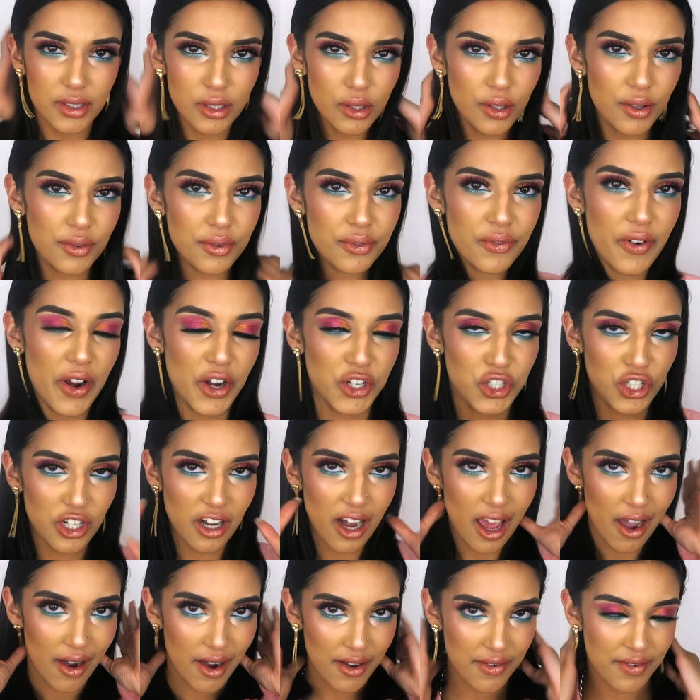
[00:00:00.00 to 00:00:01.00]
a lot fresher
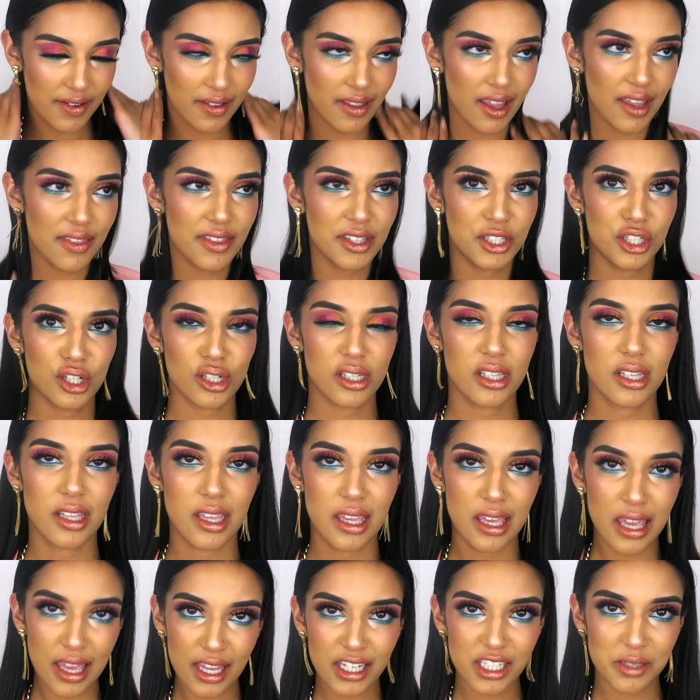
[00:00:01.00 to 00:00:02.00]
now. I feel like this just
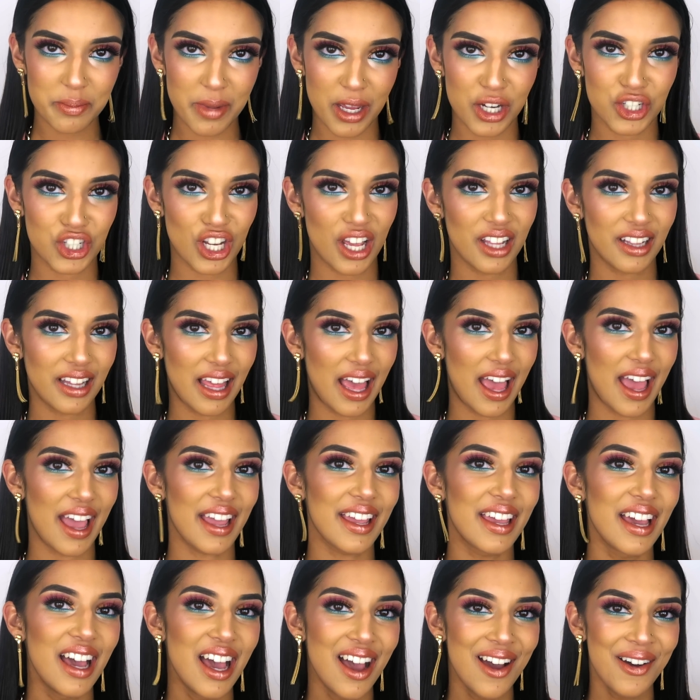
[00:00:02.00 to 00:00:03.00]
kicked my jet
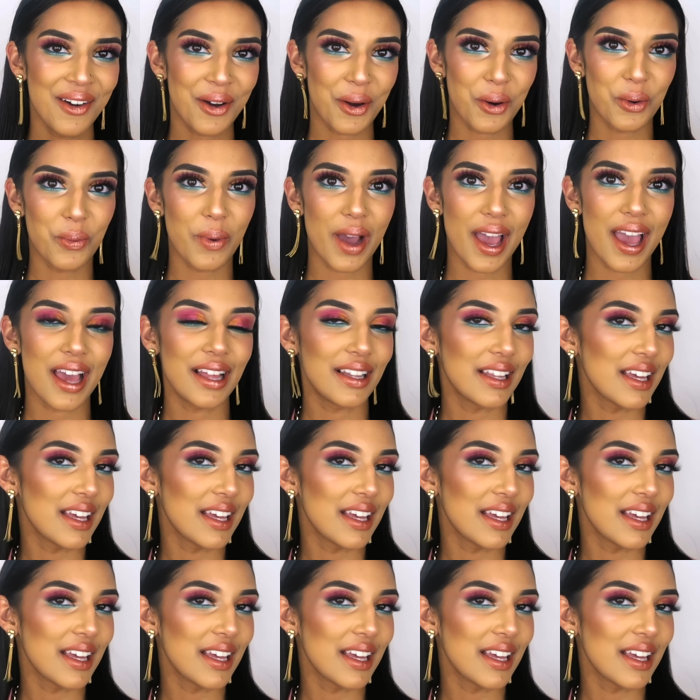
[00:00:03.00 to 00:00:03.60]
lag away.